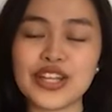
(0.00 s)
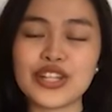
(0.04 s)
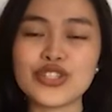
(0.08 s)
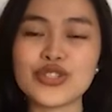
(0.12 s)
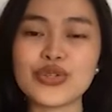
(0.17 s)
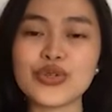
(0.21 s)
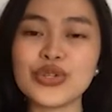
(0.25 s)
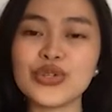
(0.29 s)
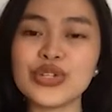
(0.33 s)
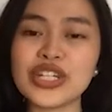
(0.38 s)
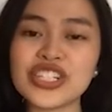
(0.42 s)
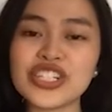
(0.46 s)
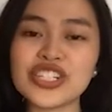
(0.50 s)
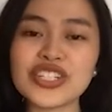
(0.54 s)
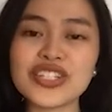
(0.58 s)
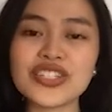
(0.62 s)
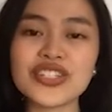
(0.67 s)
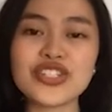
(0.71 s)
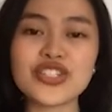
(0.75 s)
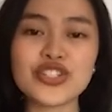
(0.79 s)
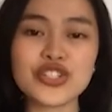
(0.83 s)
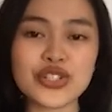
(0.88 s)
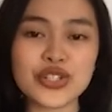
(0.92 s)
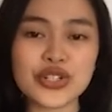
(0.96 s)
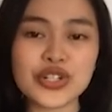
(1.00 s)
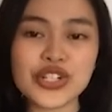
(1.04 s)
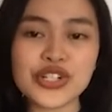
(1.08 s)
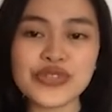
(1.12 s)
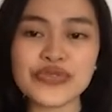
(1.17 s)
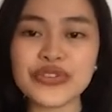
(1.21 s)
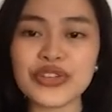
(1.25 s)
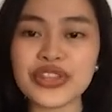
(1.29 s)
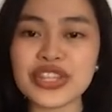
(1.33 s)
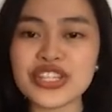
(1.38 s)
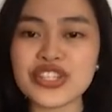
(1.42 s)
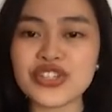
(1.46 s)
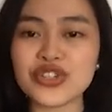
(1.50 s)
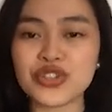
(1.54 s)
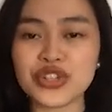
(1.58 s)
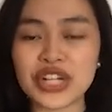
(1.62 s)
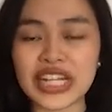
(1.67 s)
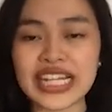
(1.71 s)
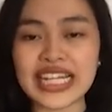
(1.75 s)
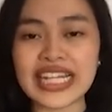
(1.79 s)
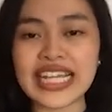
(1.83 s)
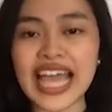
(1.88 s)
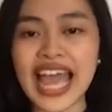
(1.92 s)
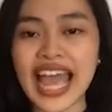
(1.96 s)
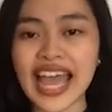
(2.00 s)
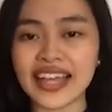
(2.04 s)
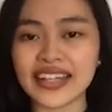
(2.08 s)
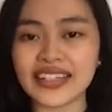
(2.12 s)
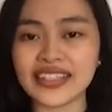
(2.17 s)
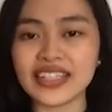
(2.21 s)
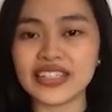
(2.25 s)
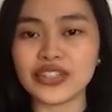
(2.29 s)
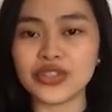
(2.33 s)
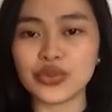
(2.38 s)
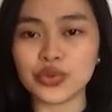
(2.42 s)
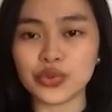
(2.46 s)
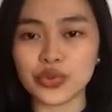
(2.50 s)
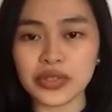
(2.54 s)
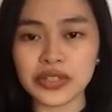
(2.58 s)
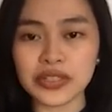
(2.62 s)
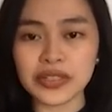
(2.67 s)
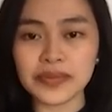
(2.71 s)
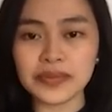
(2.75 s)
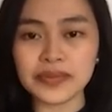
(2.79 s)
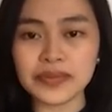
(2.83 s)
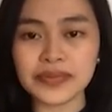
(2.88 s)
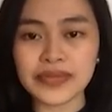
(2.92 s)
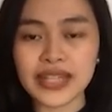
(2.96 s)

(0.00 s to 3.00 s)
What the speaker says: So you can just search for this really handy tool.